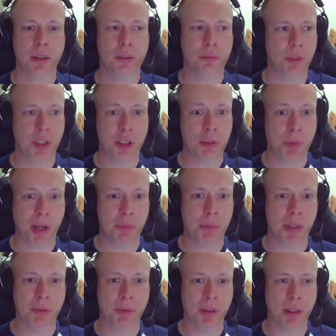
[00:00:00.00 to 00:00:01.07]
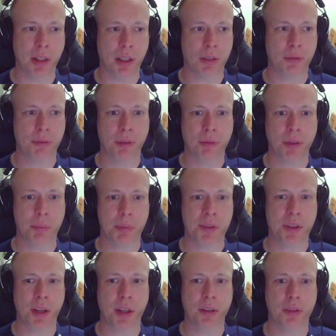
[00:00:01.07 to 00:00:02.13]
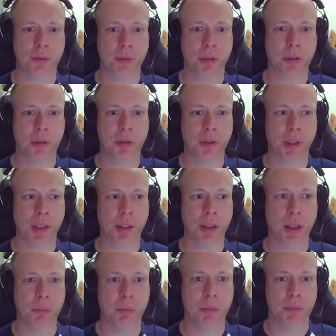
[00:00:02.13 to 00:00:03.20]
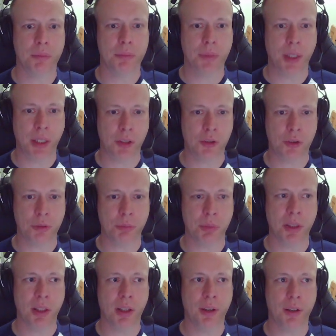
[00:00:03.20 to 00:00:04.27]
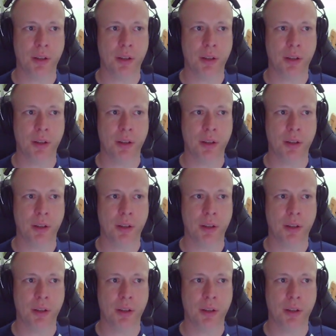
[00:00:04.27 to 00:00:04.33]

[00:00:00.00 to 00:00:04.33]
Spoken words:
which might be even like 50% of your coding time. And it should be like